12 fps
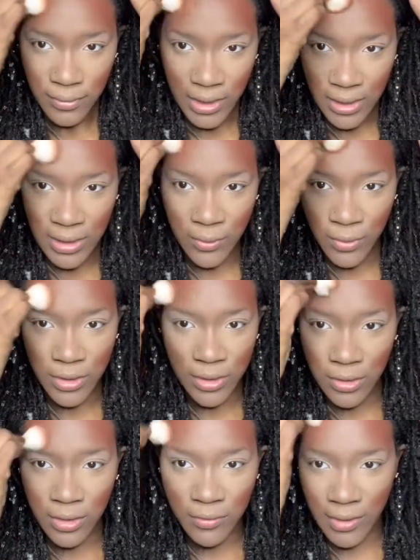And then we're gonna
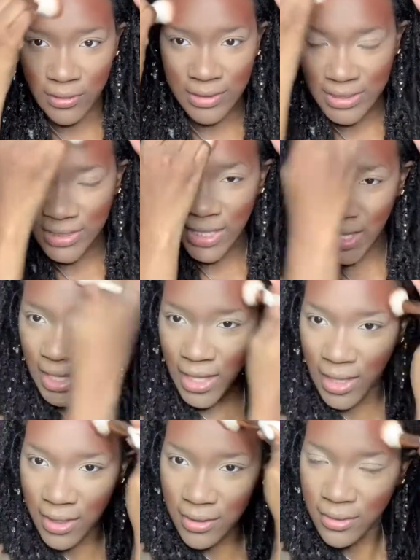go around this
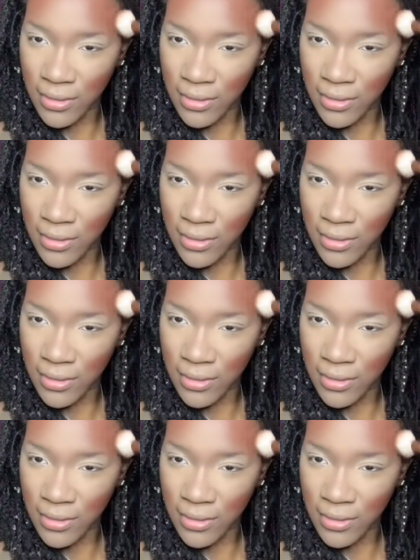head.